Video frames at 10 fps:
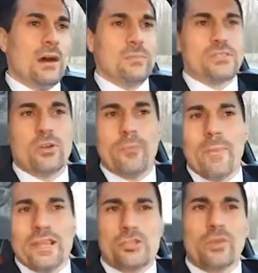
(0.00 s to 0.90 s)
So
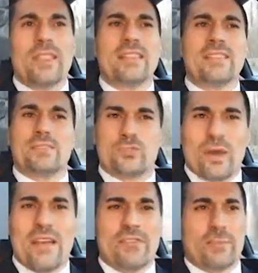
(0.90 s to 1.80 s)
make sure that the
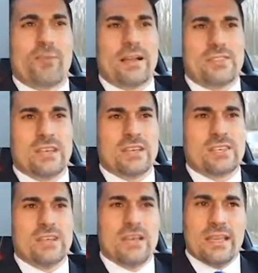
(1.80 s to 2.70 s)
driving
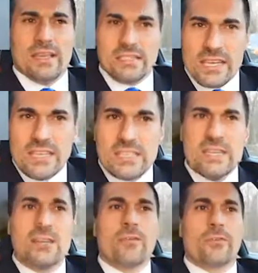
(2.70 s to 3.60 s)
process is easy
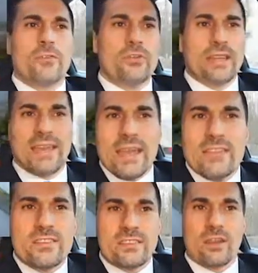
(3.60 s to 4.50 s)
for you to get
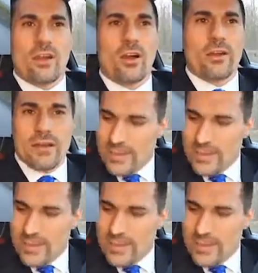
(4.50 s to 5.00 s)
into the car